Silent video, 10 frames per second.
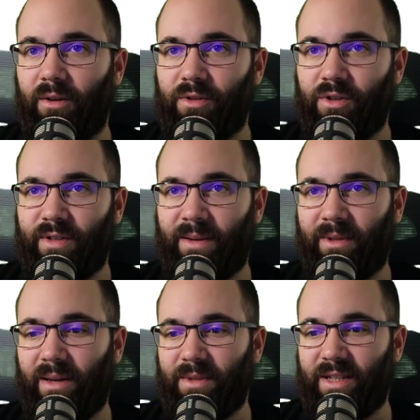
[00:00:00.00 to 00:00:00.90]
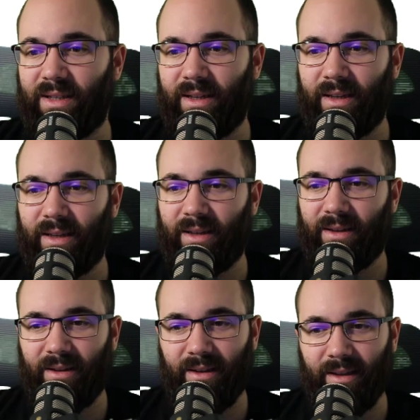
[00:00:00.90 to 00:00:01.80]
So sometimes it
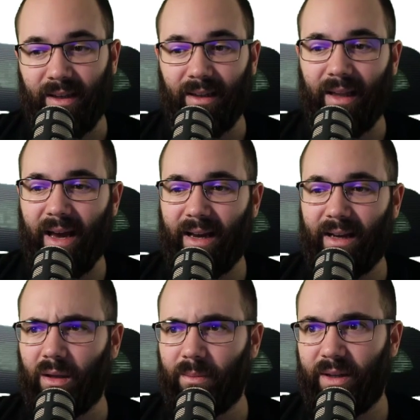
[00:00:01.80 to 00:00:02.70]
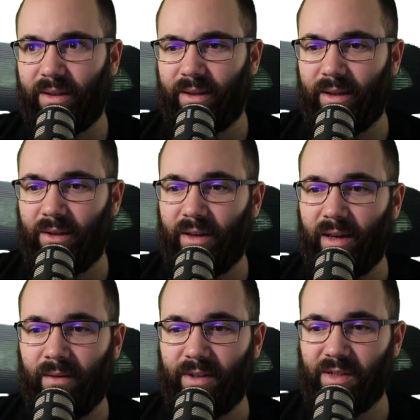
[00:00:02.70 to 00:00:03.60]
can lag a little bit and then you
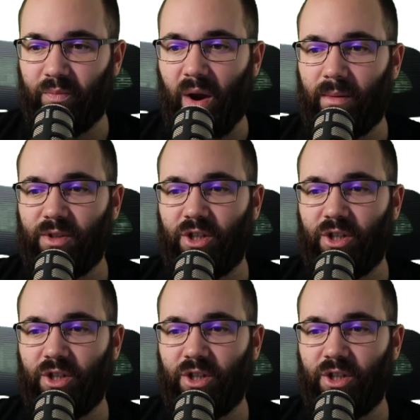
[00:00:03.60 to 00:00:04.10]
have this problem.